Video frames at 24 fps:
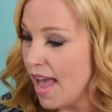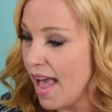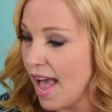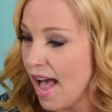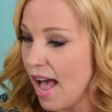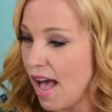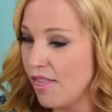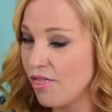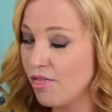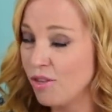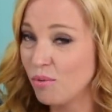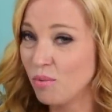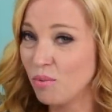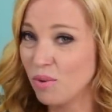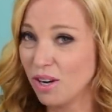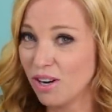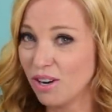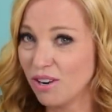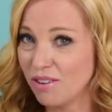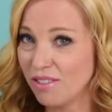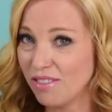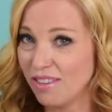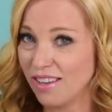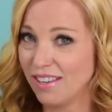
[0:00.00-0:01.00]
The
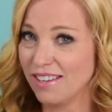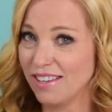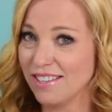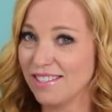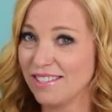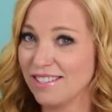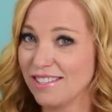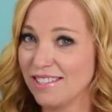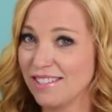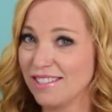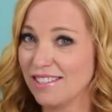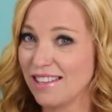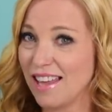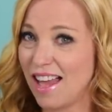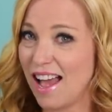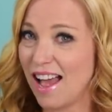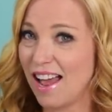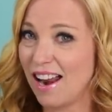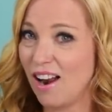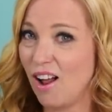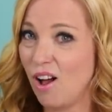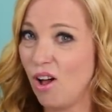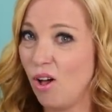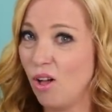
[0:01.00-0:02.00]
weird thing is
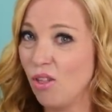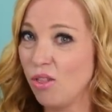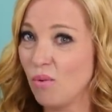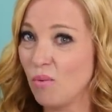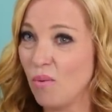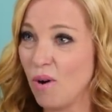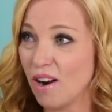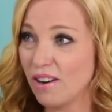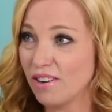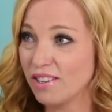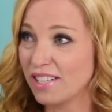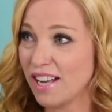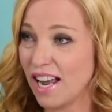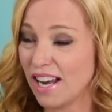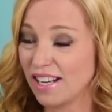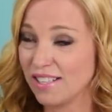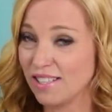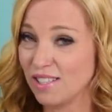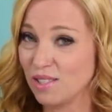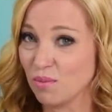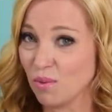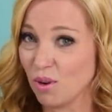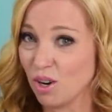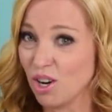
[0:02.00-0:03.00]
that all the water
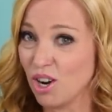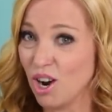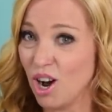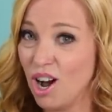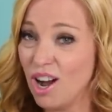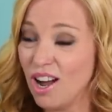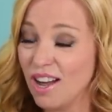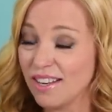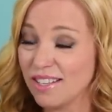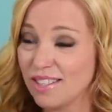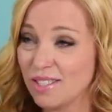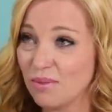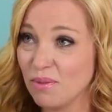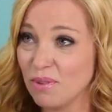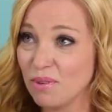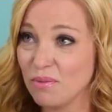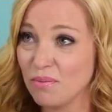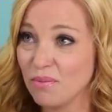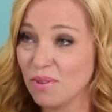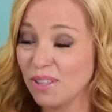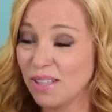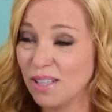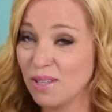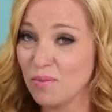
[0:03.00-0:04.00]
taxis were gone, so we were
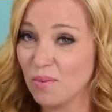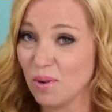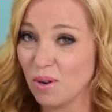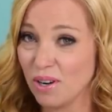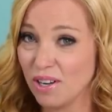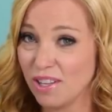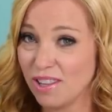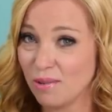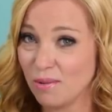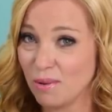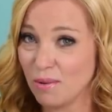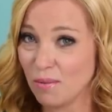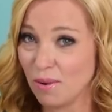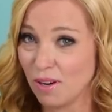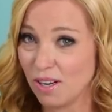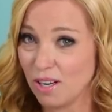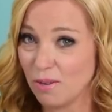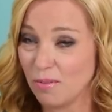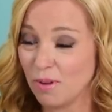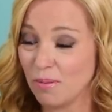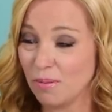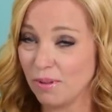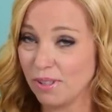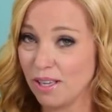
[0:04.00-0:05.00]
really worried that we weren't going
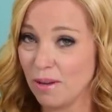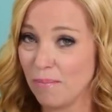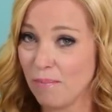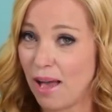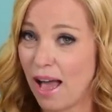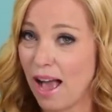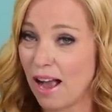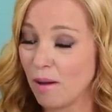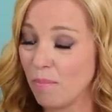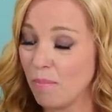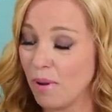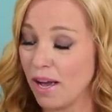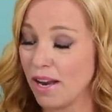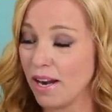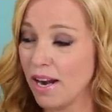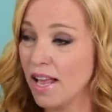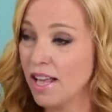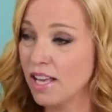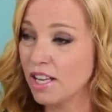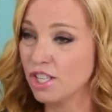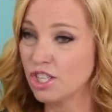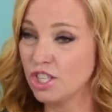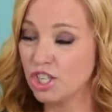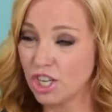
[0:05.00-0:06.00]
to be able to get back. But
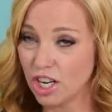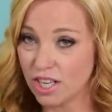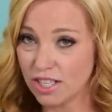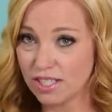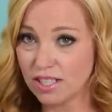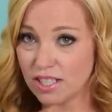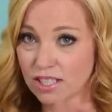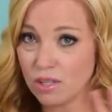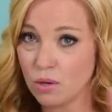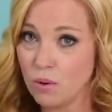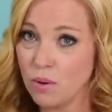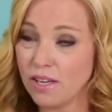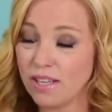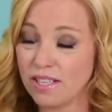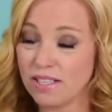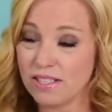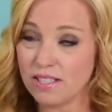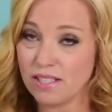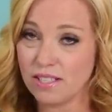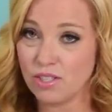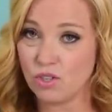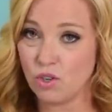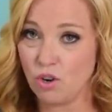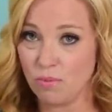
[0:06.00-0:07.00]
just as quick as
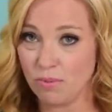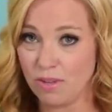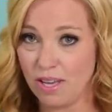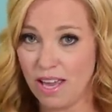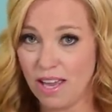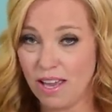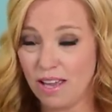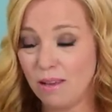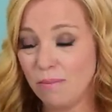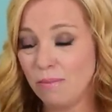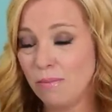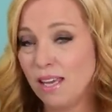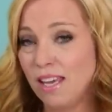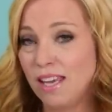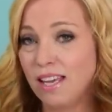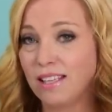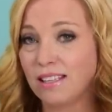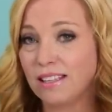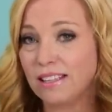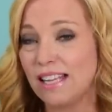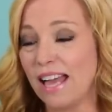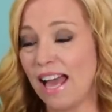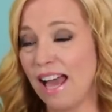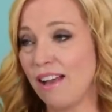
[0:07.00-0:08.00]
the storm came, it
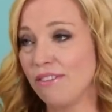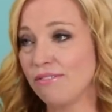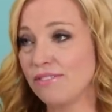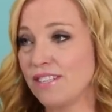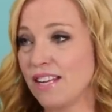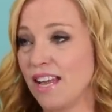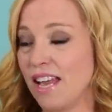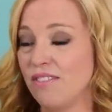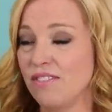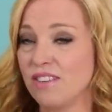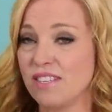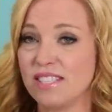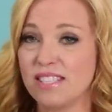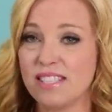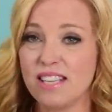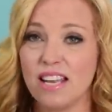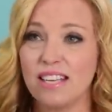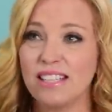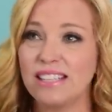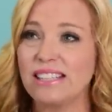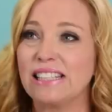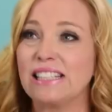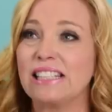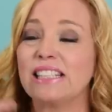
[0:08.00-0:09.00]
left, and the
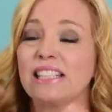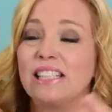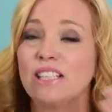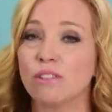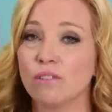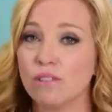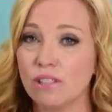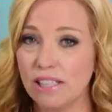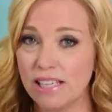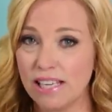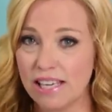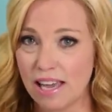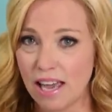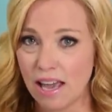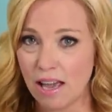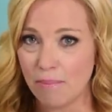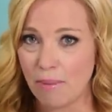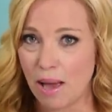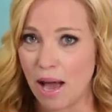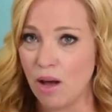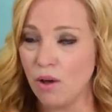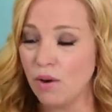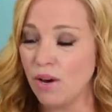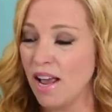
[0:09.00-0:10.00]
sun literally came
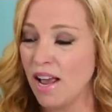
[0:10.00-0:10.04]
out.